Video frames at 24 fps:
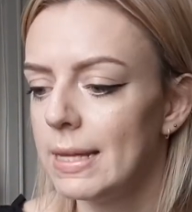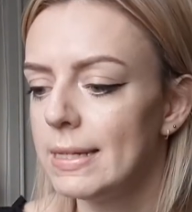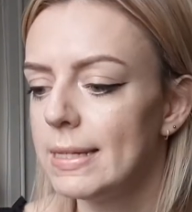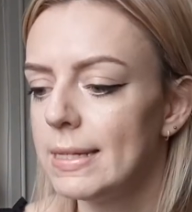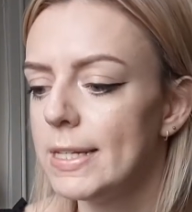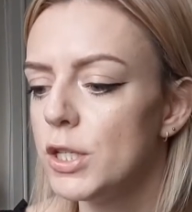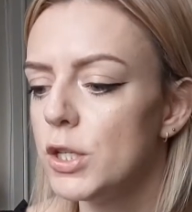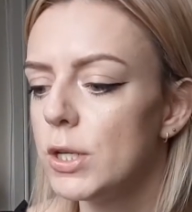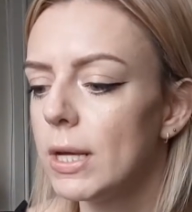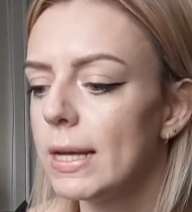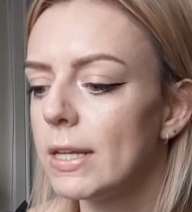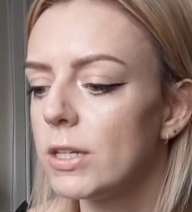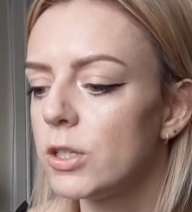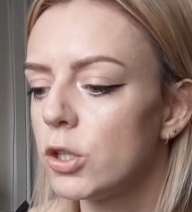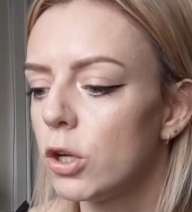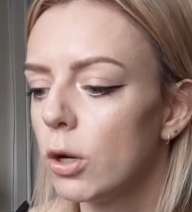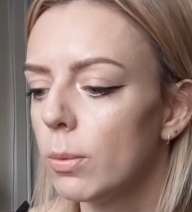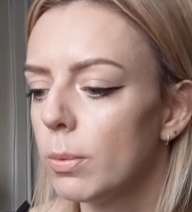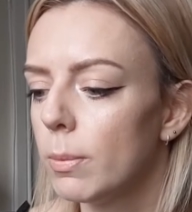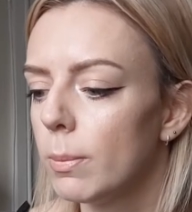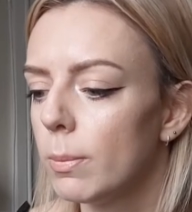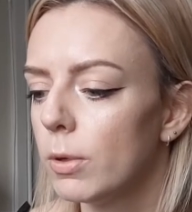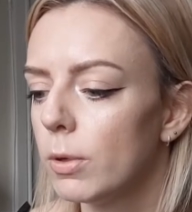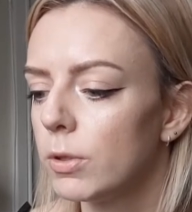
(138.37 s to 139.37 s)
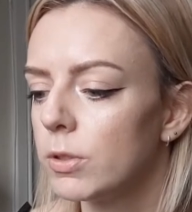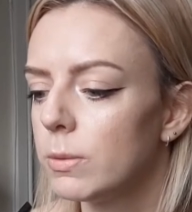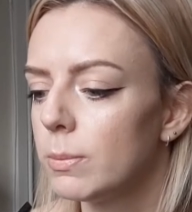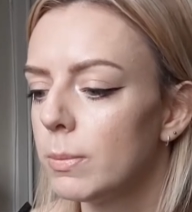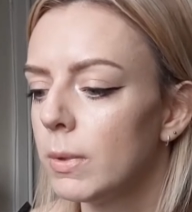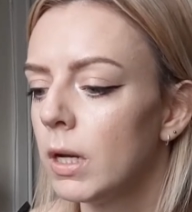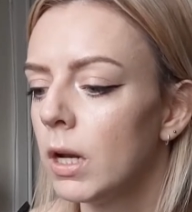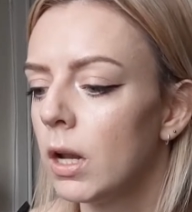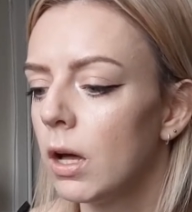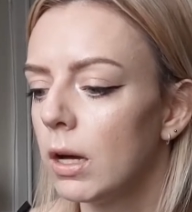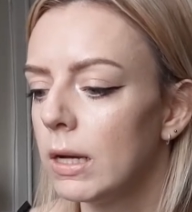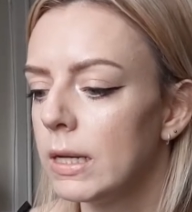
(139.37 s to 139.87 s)
Did you get top and bottom
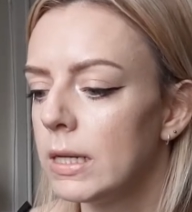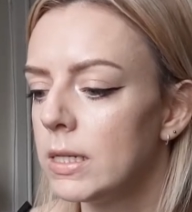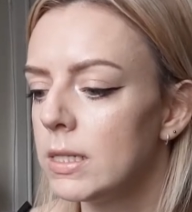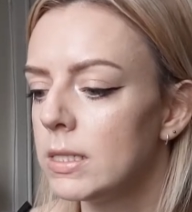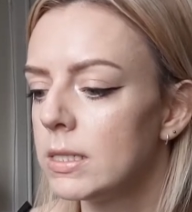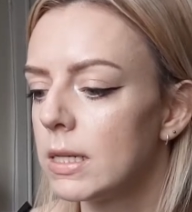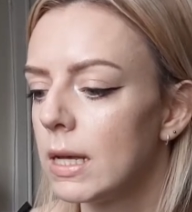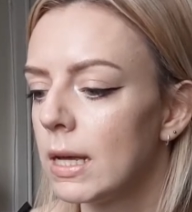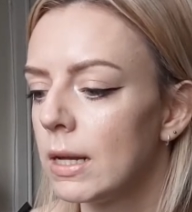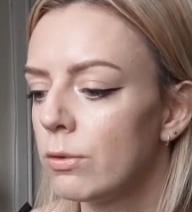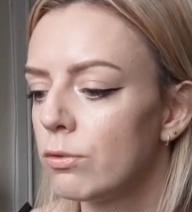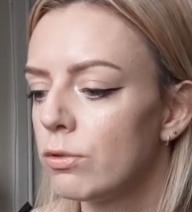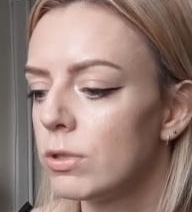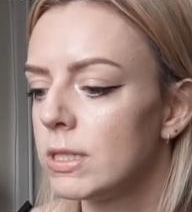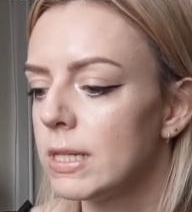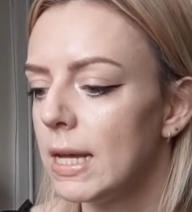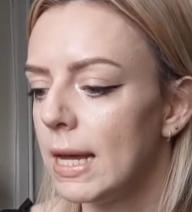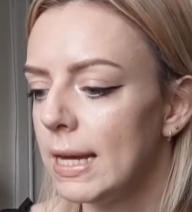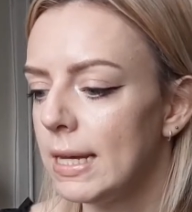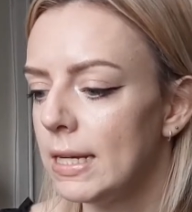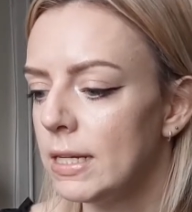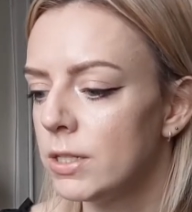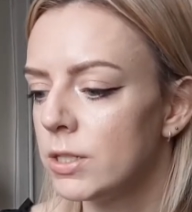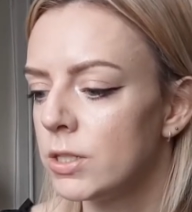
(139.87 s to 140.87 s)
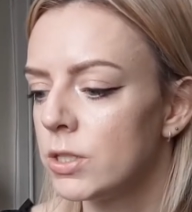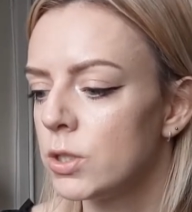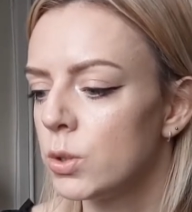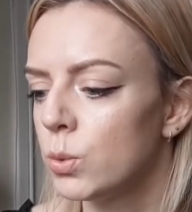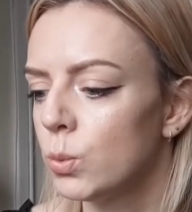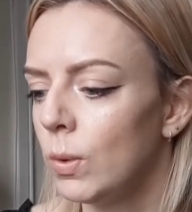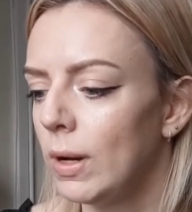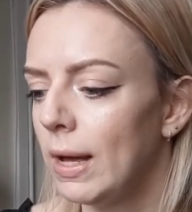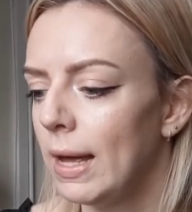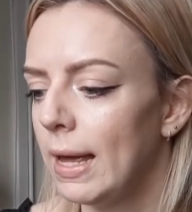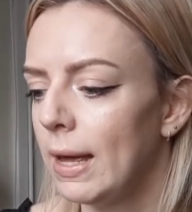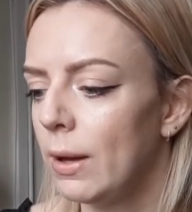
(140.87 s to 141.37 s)
aligners and retainers to
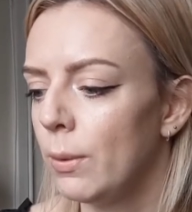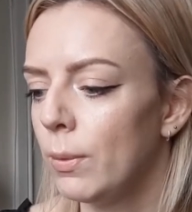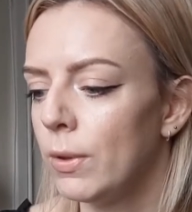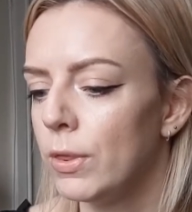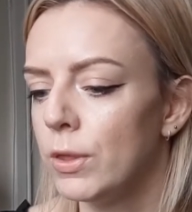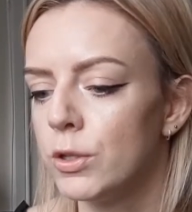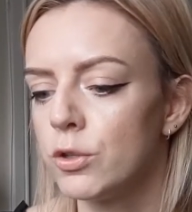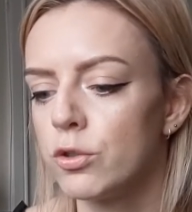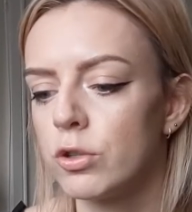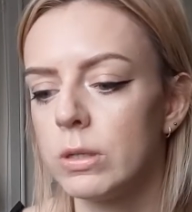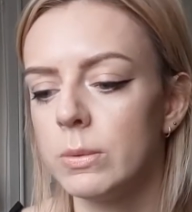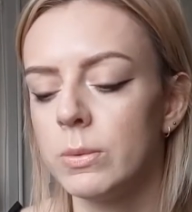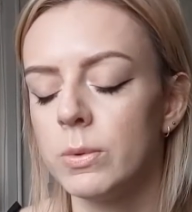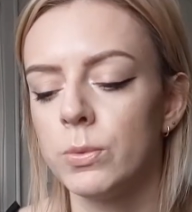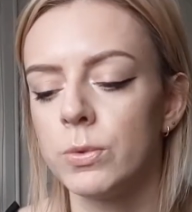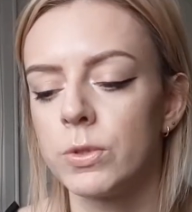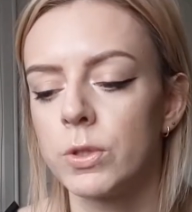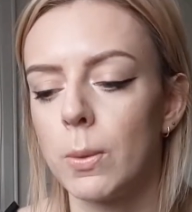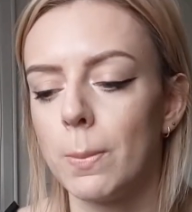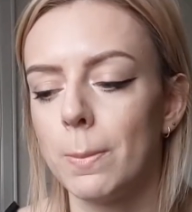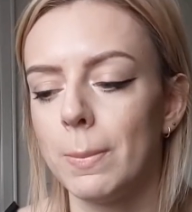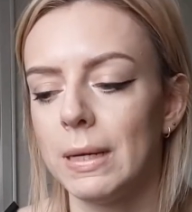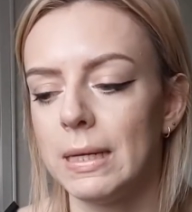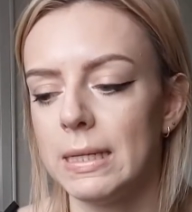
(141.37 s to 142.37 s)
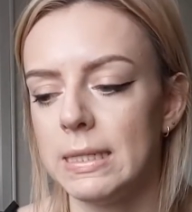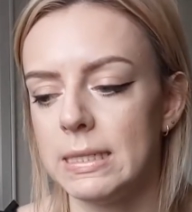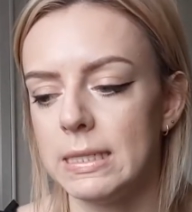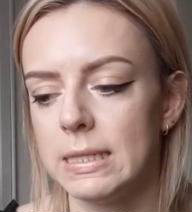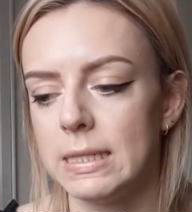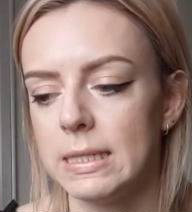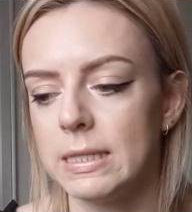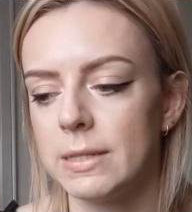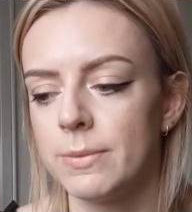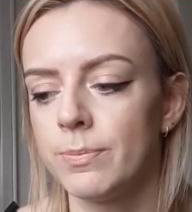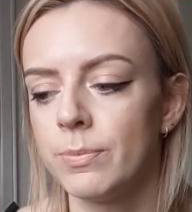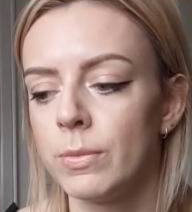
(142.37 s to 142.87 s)
wear when the treatment was
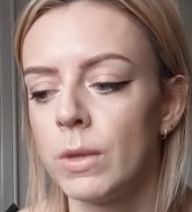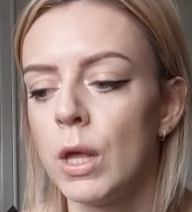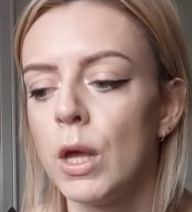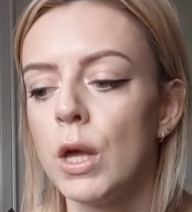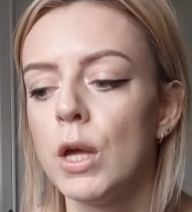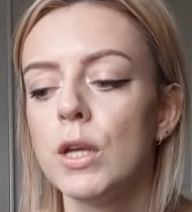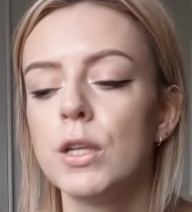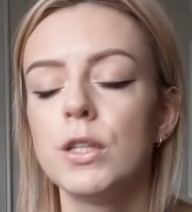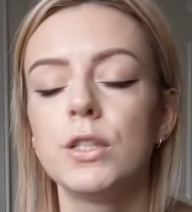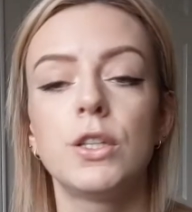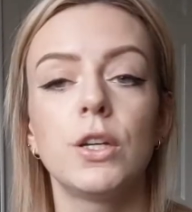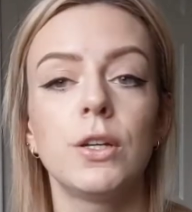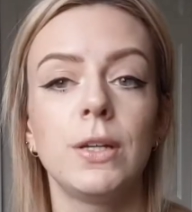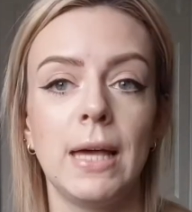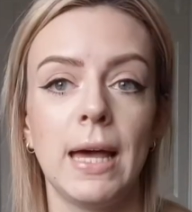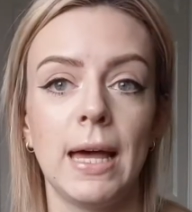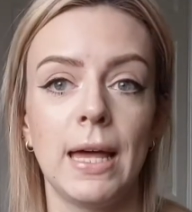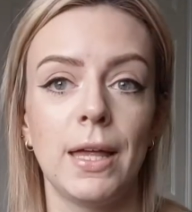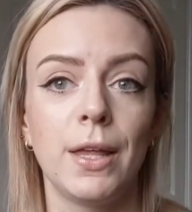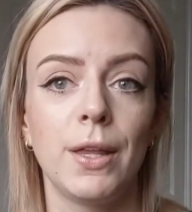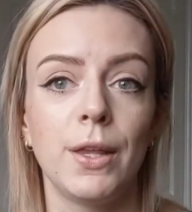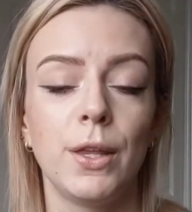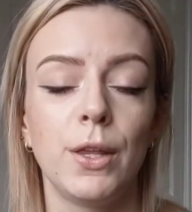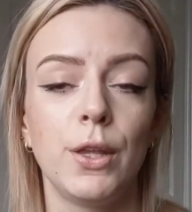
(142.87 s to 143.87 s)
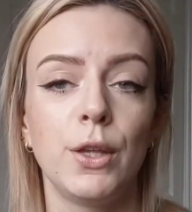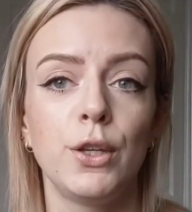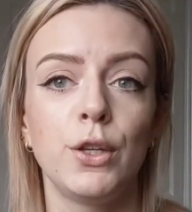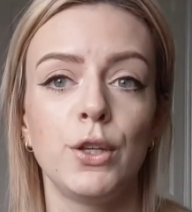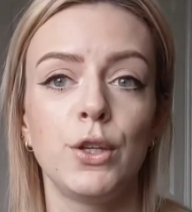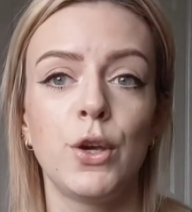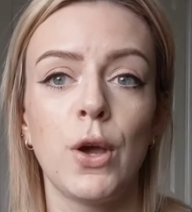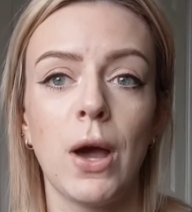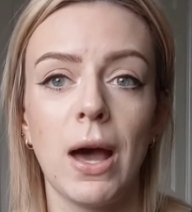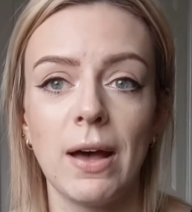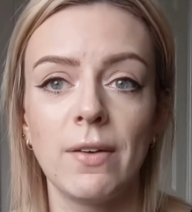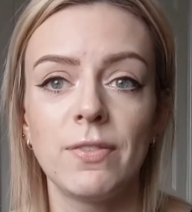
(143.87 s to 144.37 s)
completed? So yeah,
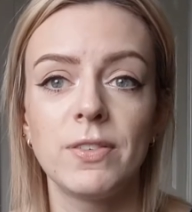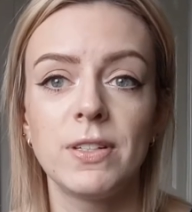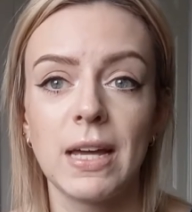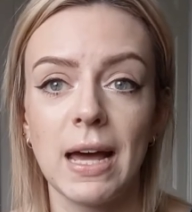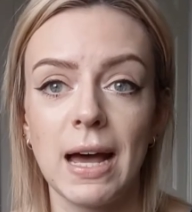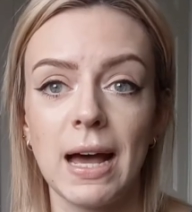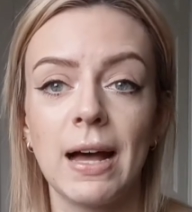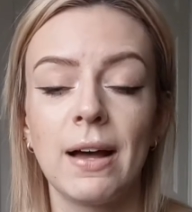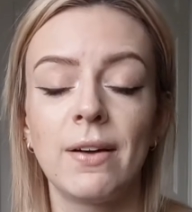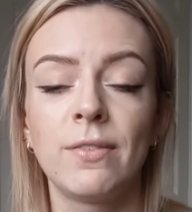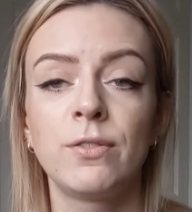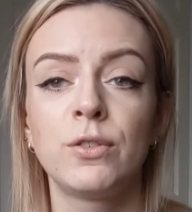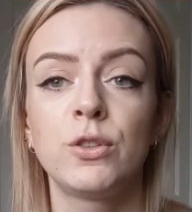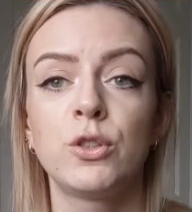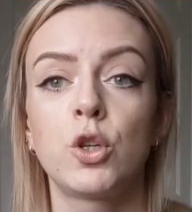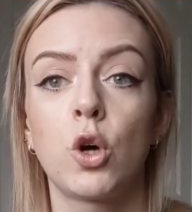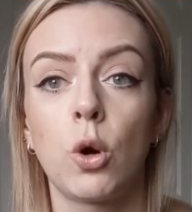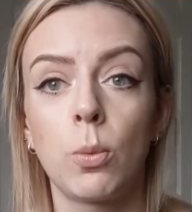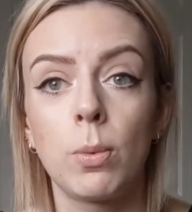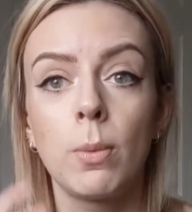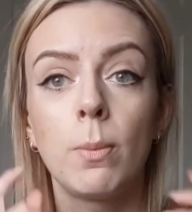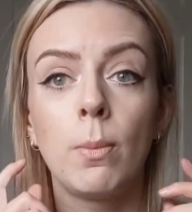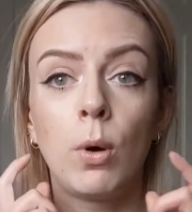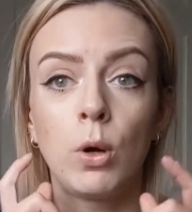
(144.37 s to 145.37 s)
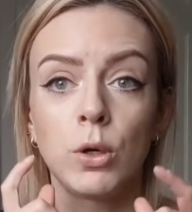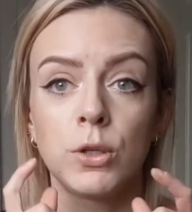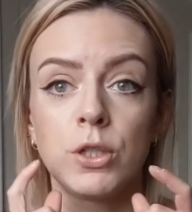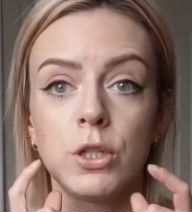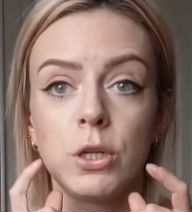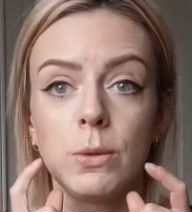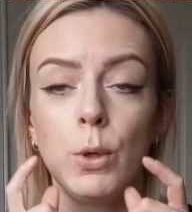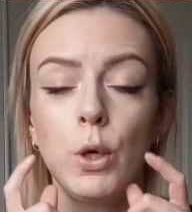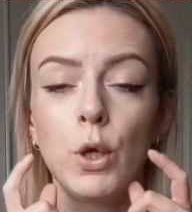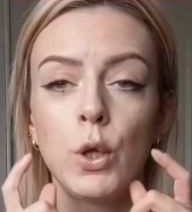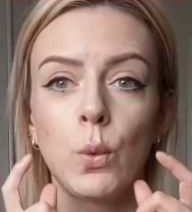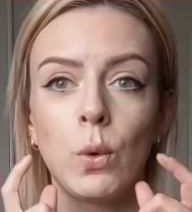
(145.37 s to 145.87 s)
you have to have top and
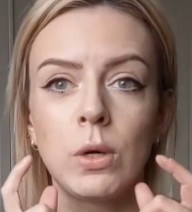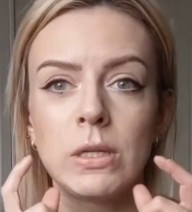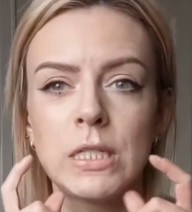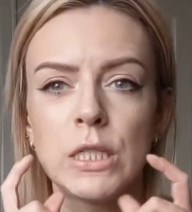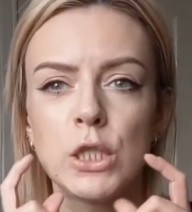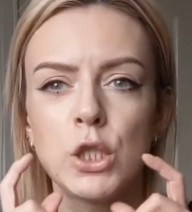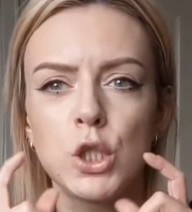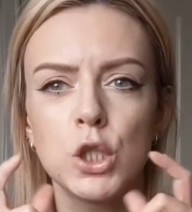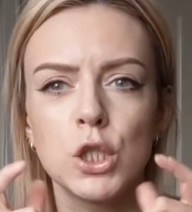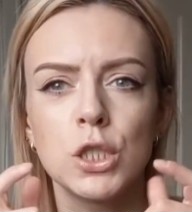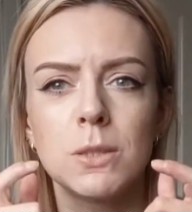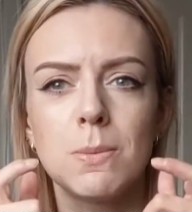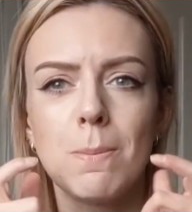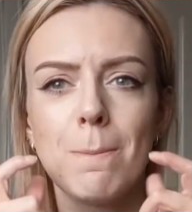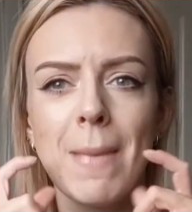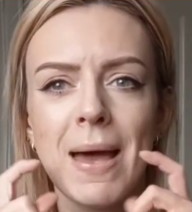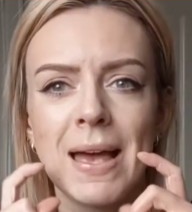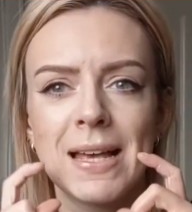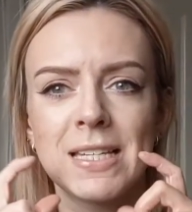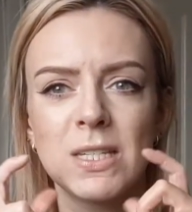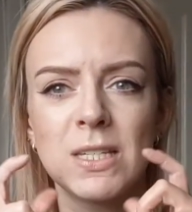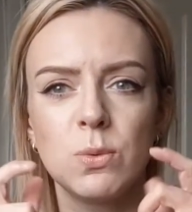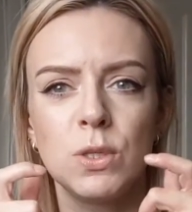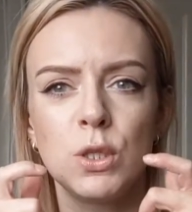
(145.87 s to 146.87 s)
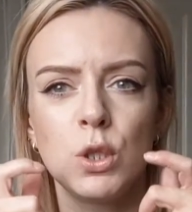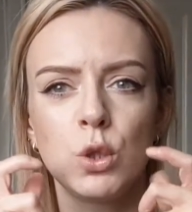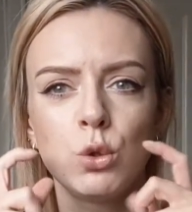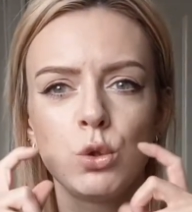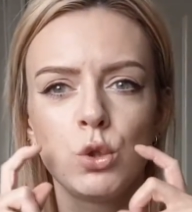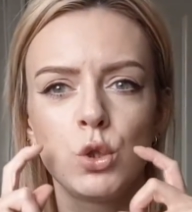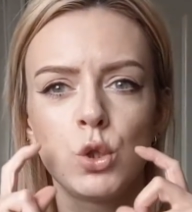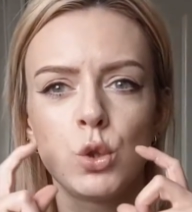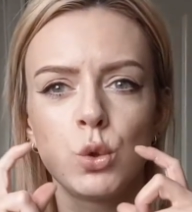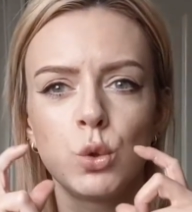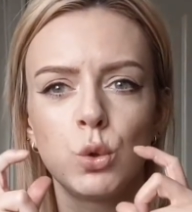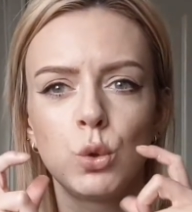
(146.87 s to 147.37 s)
bottom, otherwise it does mess with your
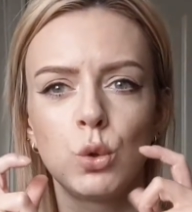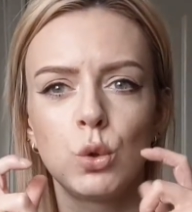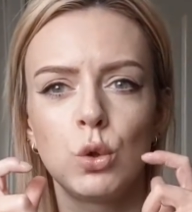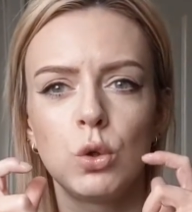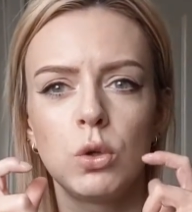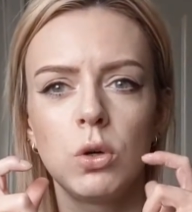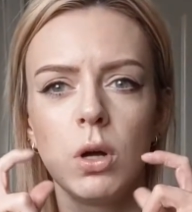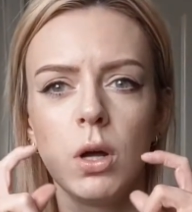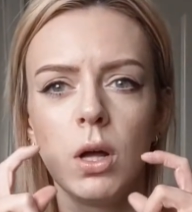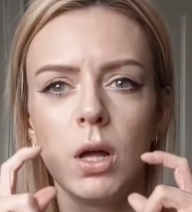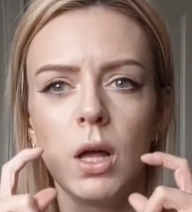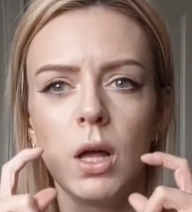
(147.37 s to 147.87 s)
jaw.